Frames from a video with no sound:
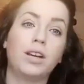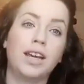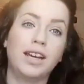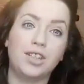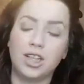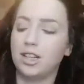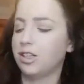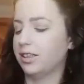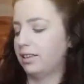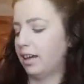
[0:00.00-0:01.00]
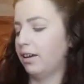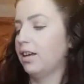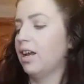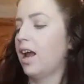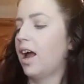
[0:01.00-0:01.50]
kg, I should say.
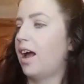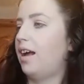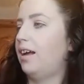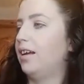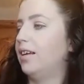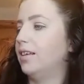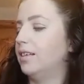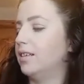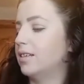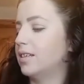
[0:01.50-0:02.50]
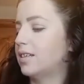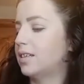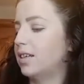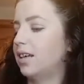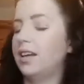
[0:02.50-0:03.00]
And
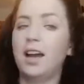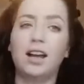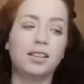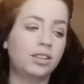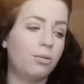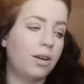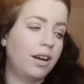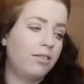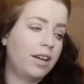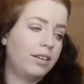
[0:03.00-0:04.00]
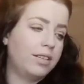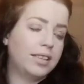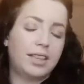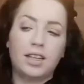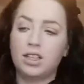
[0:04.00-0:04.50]
yeah, so what I've kind of
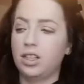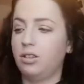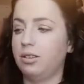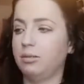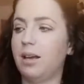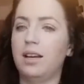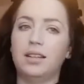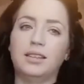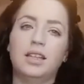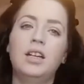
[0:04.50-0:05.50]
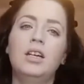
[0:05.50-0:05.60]
decided to do as well is